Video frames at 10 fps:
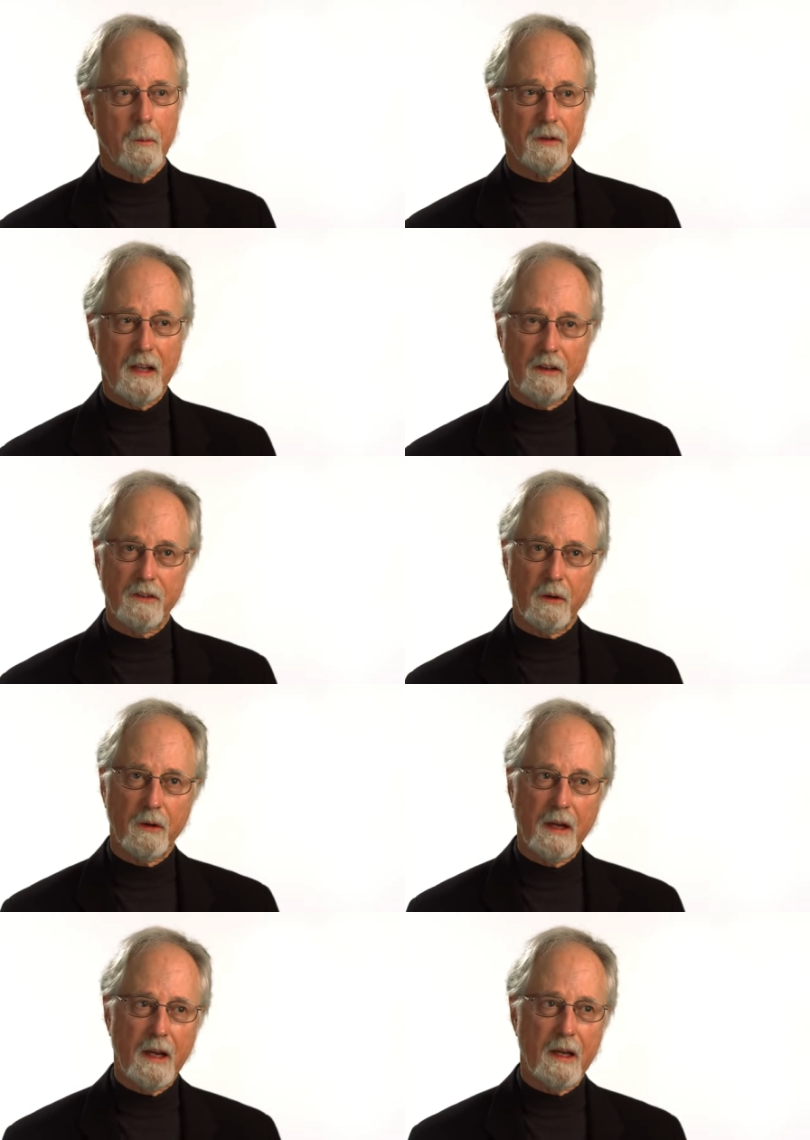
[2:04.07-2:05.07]
But that's
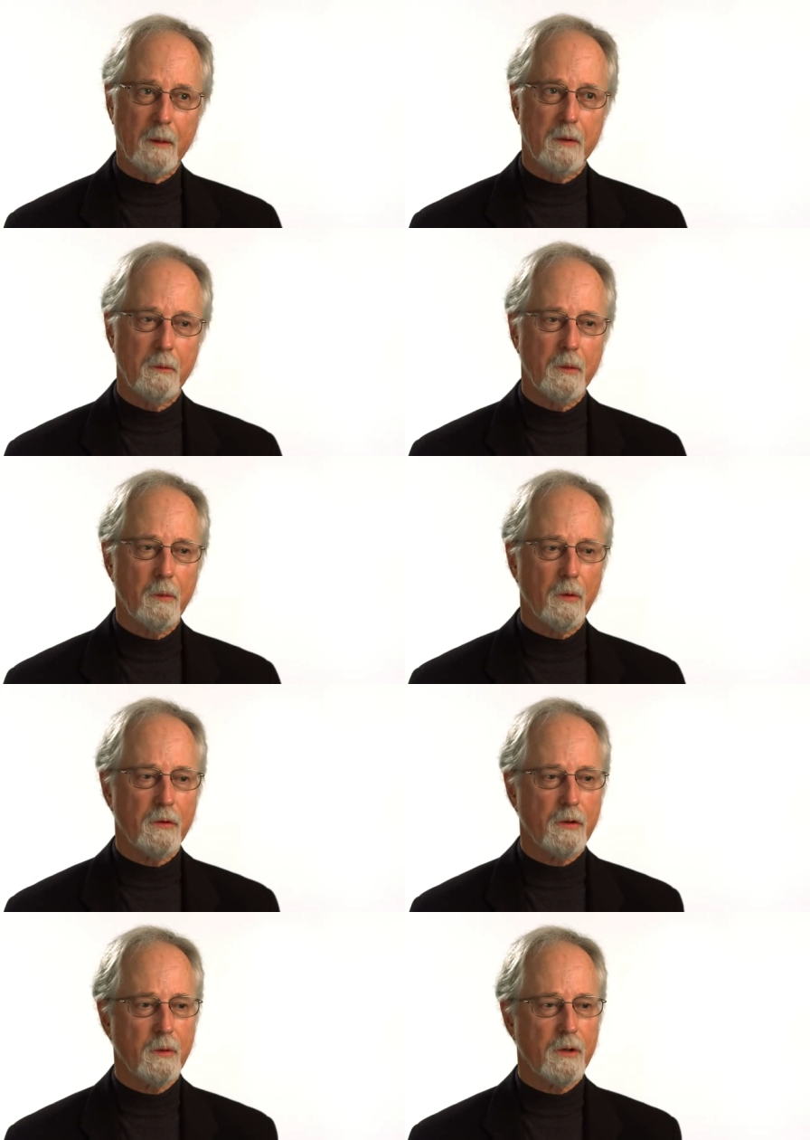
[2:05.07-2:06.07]
okay. I mean, we
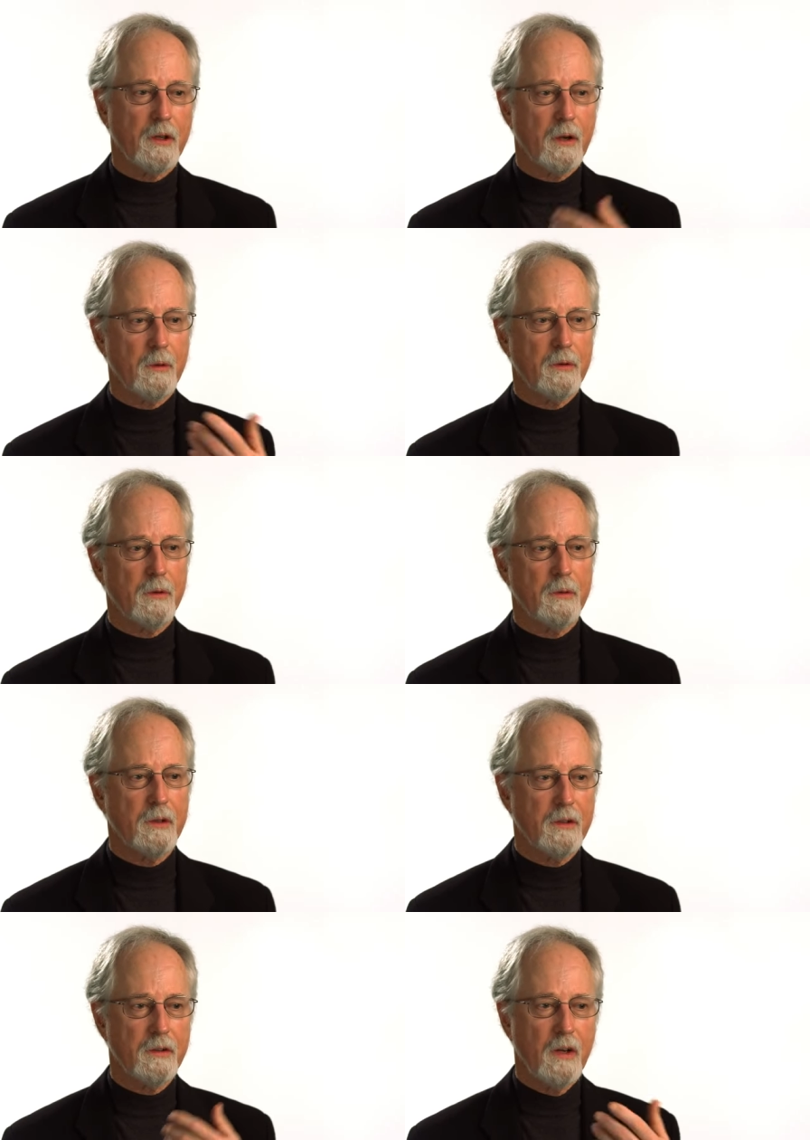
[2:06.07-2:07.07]
want children to go through
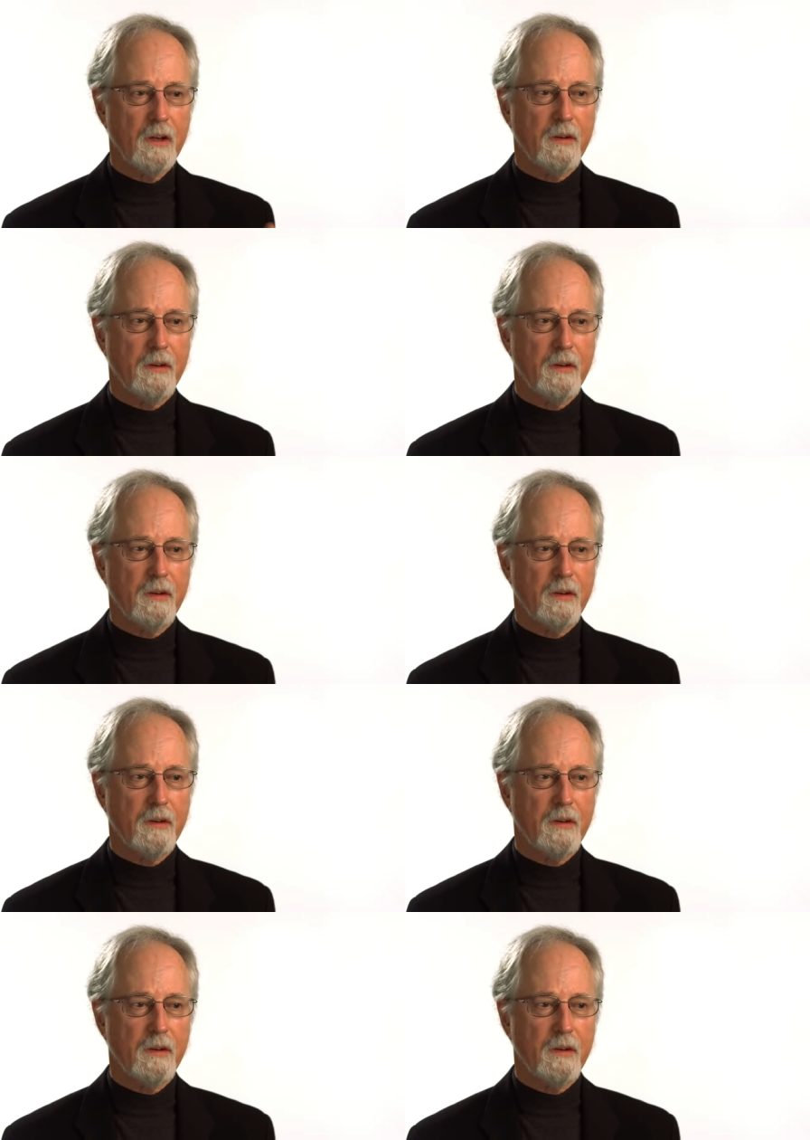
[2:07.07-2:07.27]
these